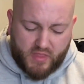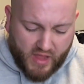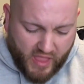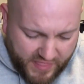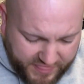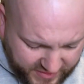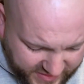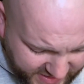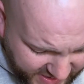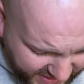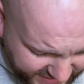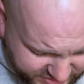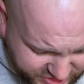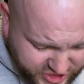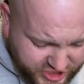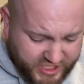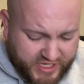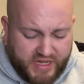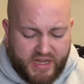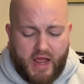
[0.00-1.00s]
the next
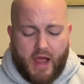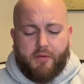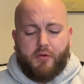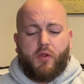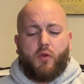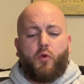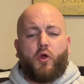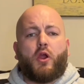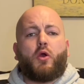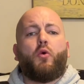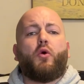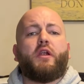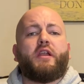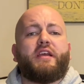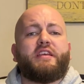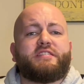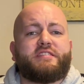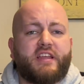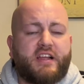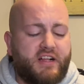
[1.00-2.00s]
gene I'm going to be working with
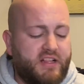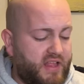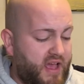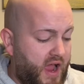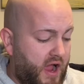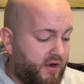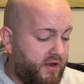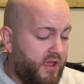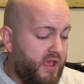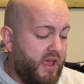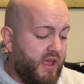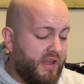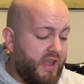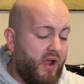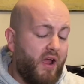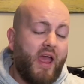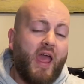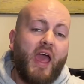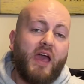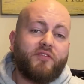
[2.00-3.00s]
is the clown. Now,
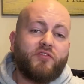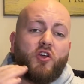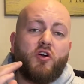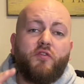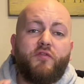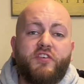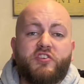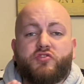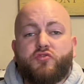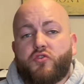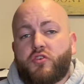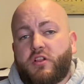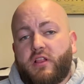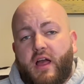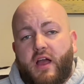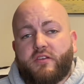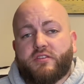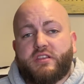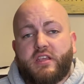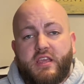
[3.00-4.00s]
I have no visual
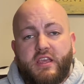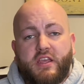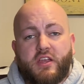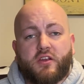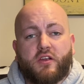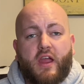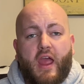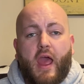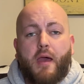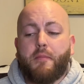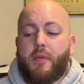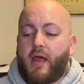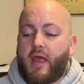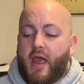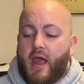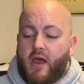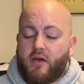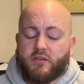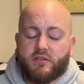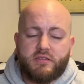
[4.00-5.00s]
clowns here at my
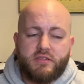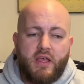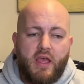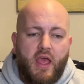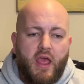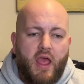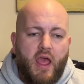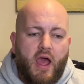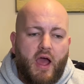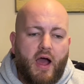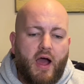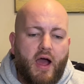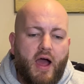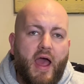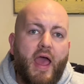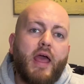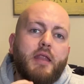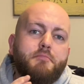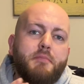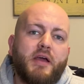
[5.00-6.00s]
house. I
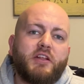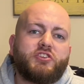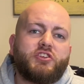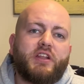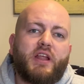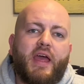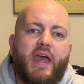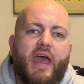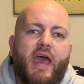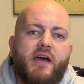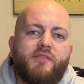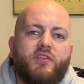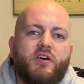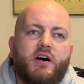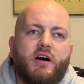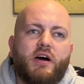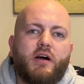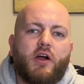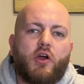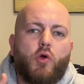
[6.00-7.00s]
had mentioned I have
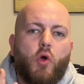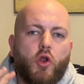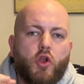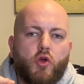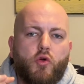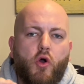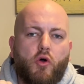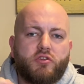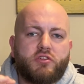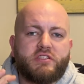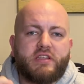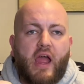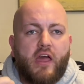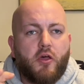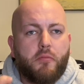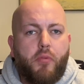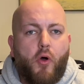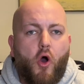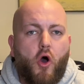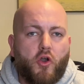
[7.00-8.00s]
a quote-unquote
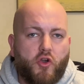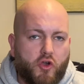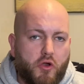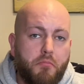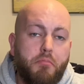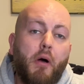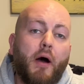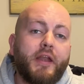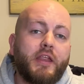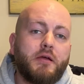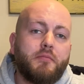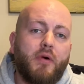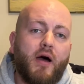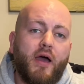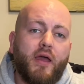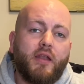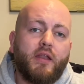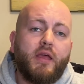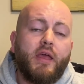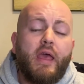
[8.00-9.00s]
silent partner, a buddy of
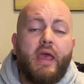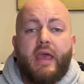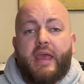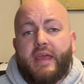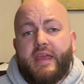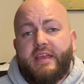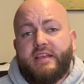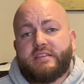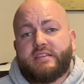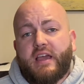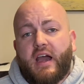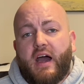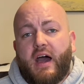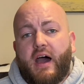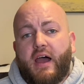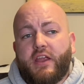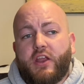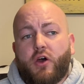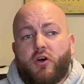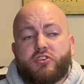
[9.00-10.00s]
mine. He's
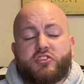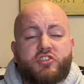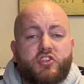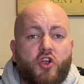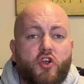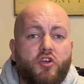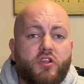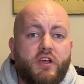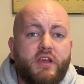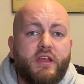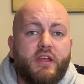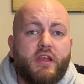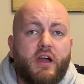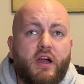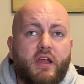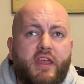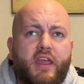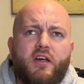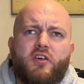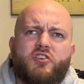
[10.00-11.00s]
got, a
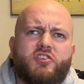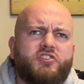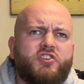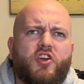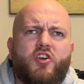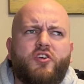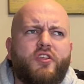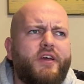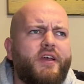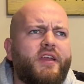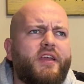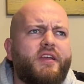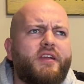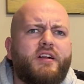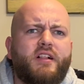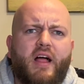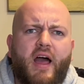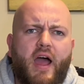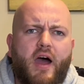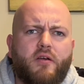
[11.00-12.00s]
killer sterling
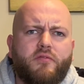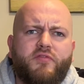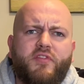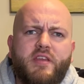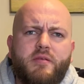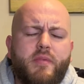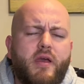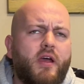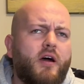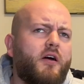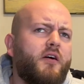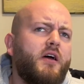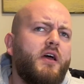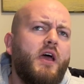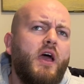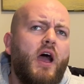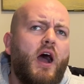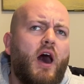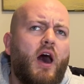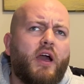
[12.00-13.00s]
clown female,
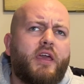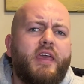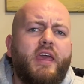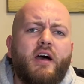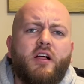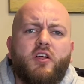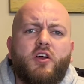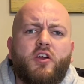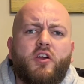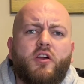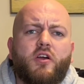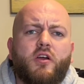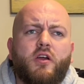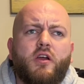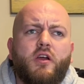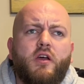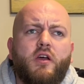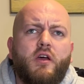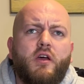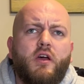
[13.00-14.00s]
a killer
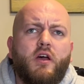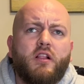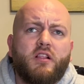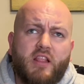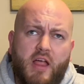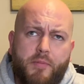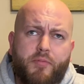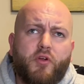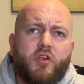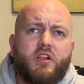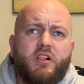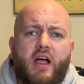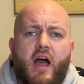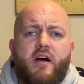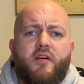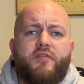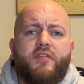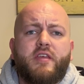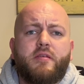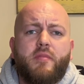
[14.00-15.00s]
leopard clown
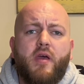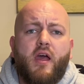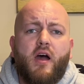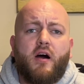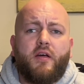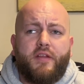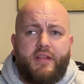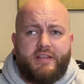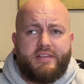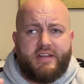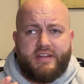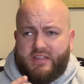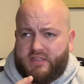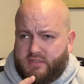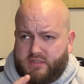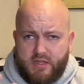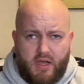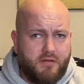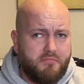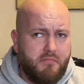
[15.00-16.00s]
female, and then he's got a
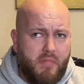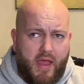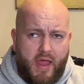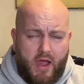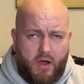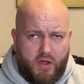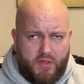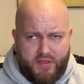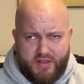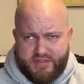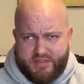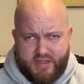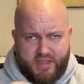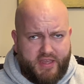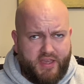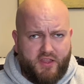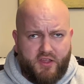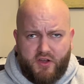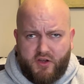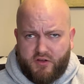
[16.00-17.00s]
stud male. I think it's a
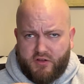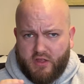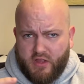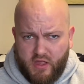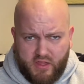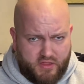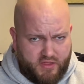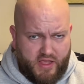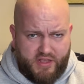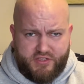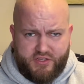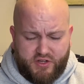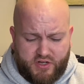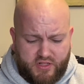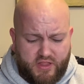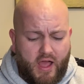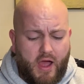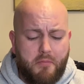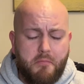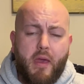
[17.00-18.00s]
killer lesser
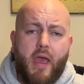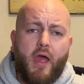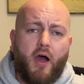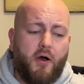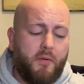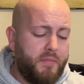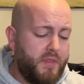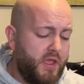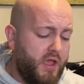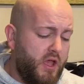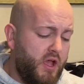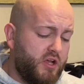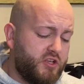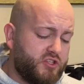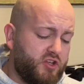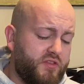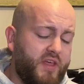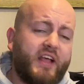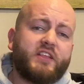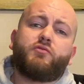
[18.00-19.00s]
clown male.
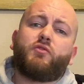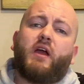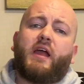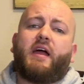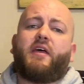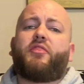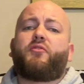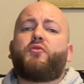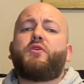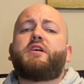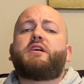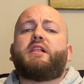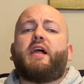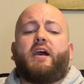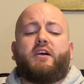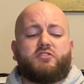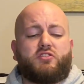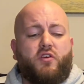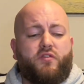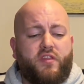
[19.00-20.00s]
So that's where I got 3
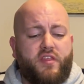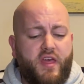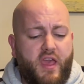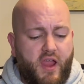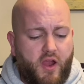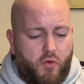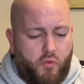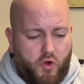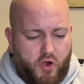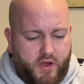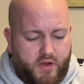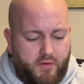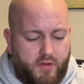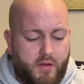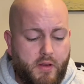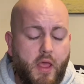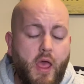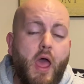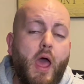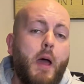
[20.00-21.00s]
clowns over there working
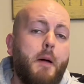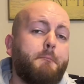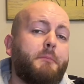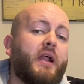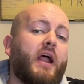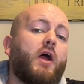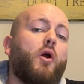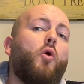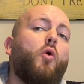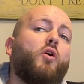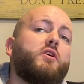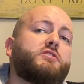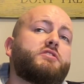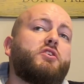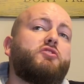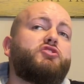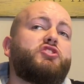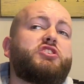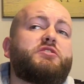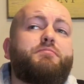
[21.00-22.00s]
with. But I
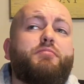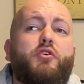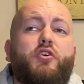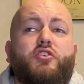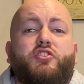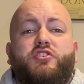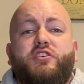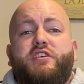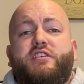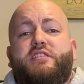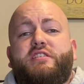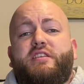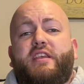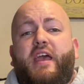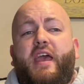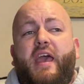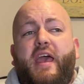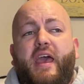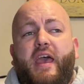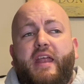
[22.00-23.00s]
also just purchased,
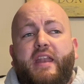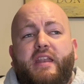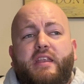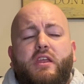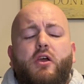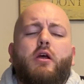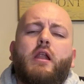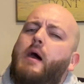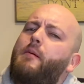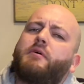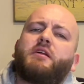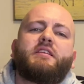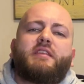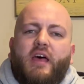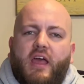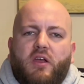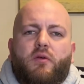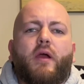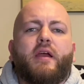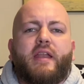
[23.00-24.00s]
and I'm going to
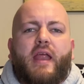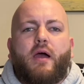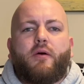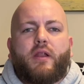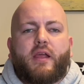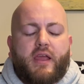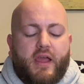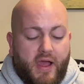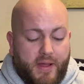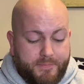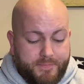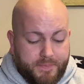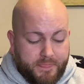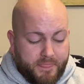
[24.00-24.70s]
tell you right now what I got.